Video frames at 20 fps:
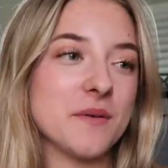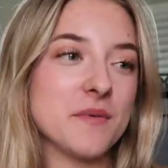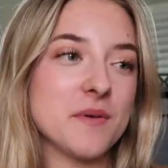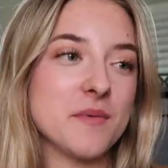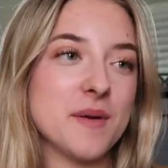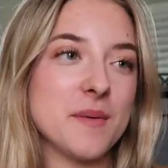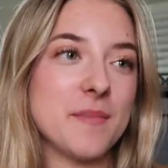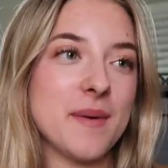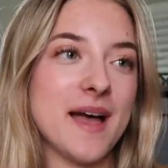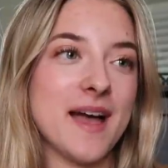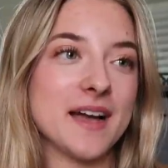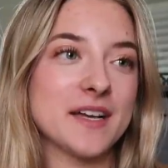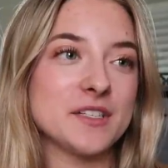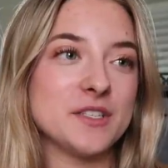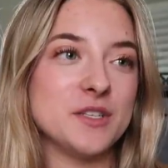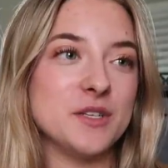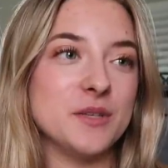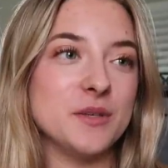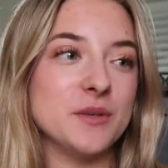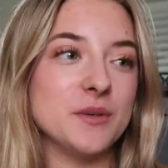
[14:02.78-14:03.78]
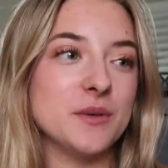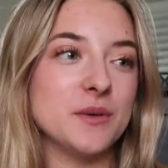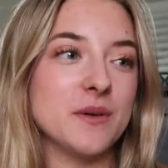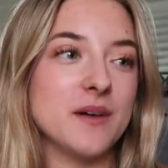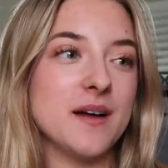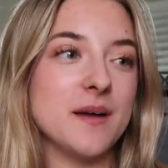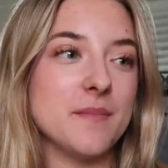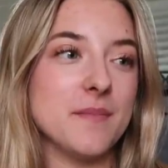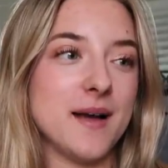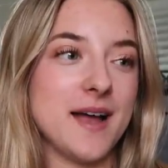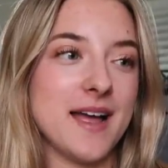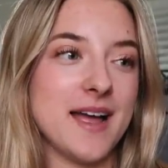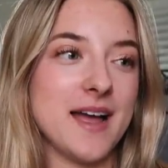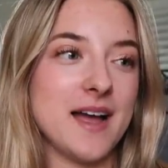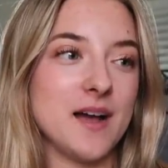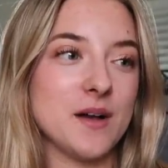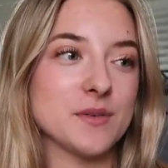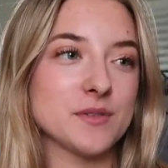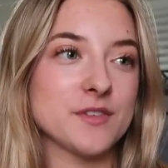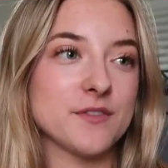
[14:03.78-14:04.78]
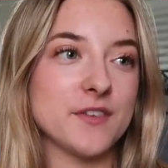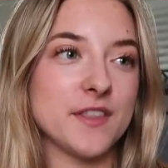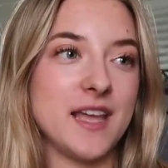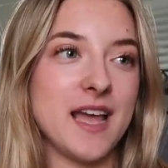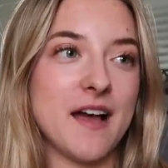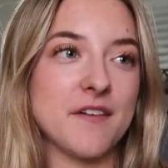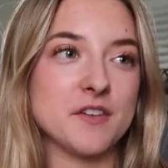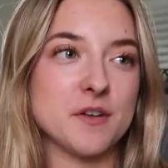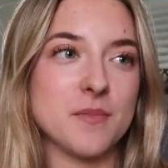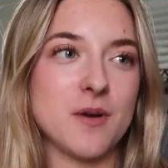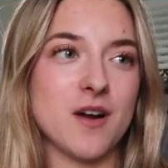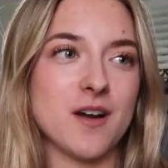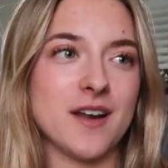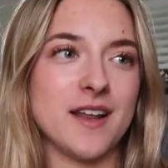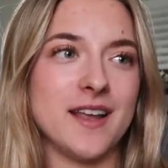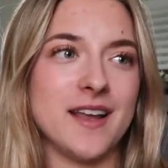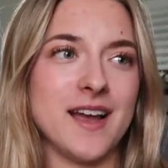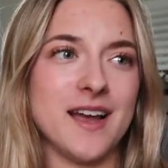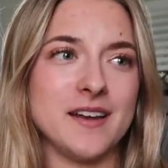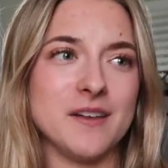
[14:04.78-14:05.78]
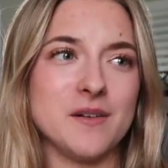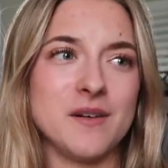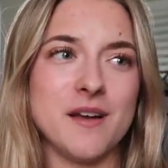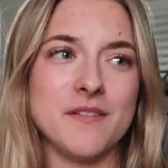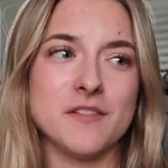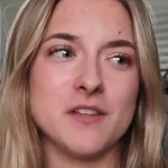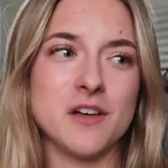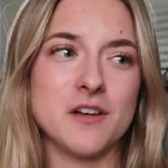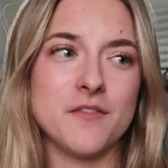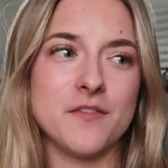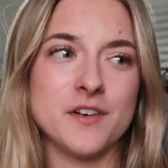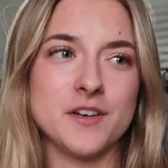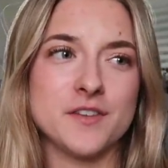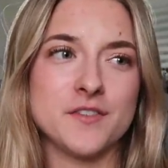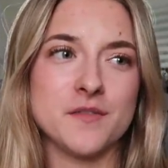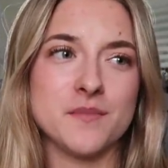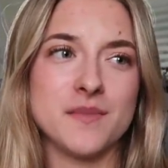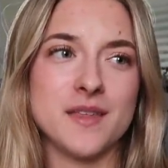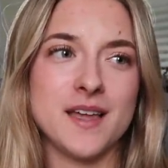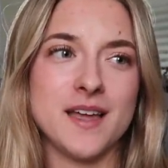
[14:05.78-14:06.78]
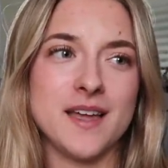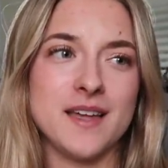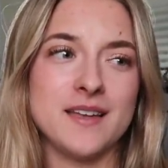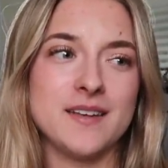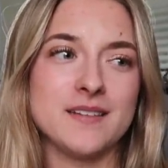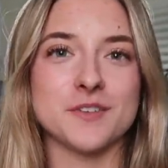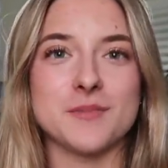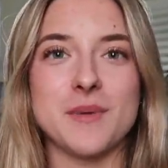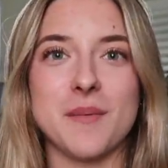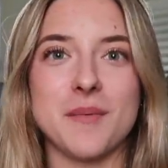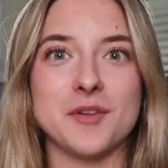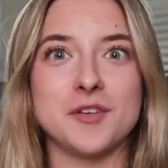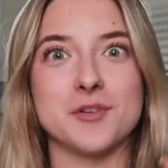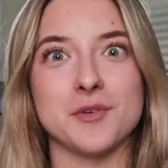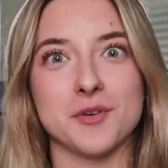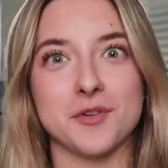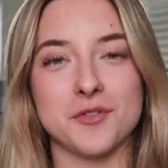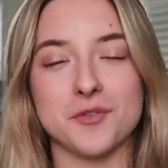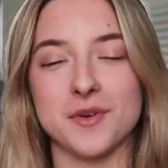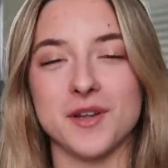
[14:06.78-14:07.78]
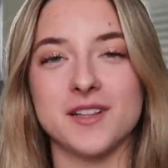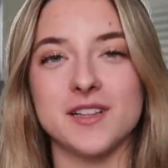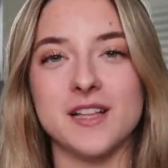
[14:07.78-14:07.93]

then we went back to my house for the after party. I don't have a lot of footage from that. There's maybe two or three